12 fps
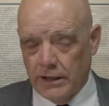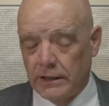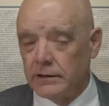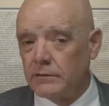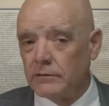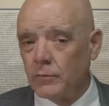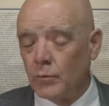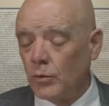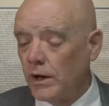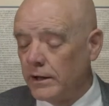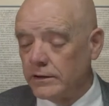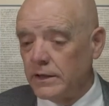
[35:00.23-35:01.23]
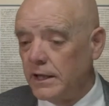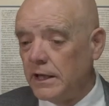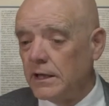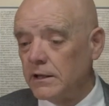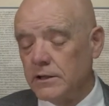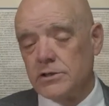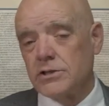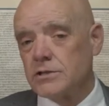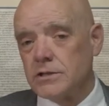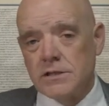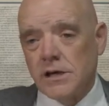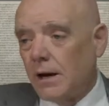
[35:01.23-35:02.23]
And, and English
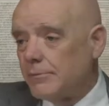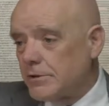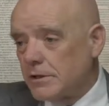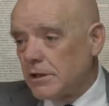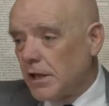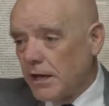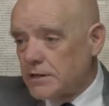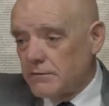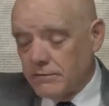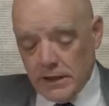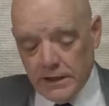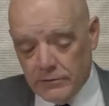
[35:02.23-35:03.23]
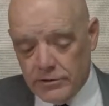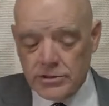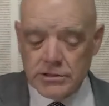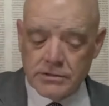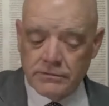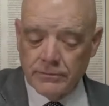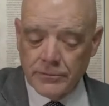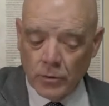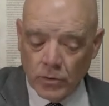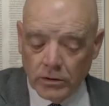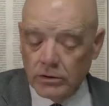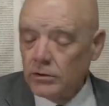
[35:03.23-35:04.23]
has adopted lots of languages from the
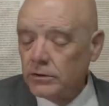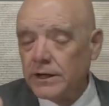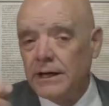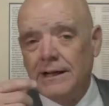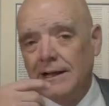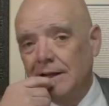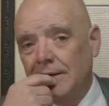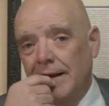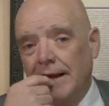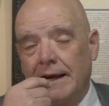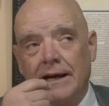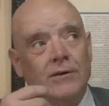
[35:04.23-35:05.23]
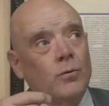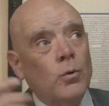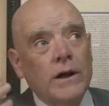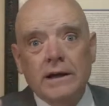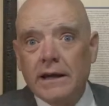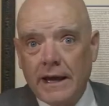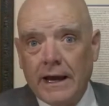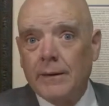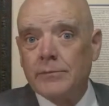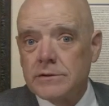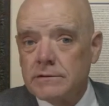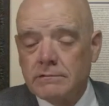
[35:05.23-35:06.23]
world, and we
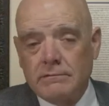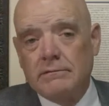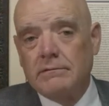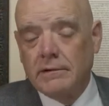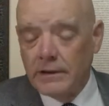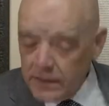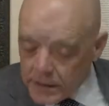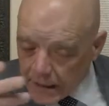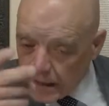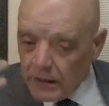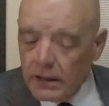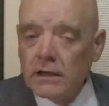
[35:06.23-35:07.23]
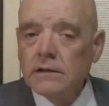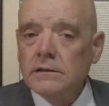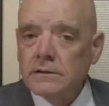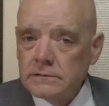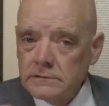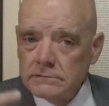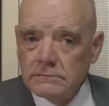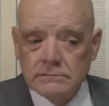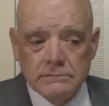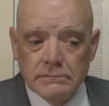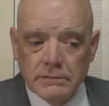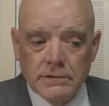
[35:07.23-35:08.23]
kept their,
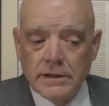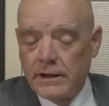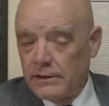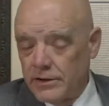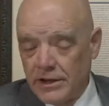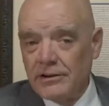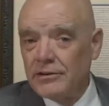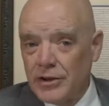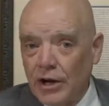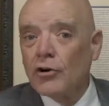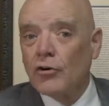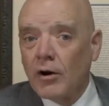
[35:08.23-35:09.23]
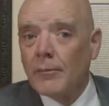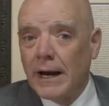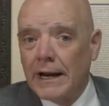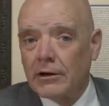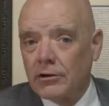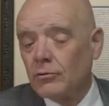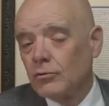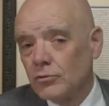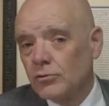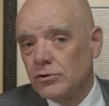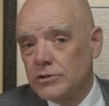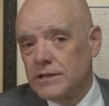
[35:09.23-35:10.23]
their, their, their grammatical
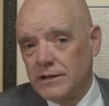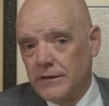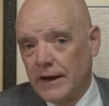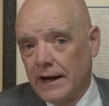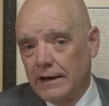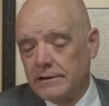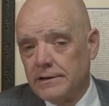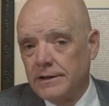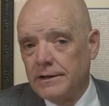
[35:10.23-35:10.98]
rules in that.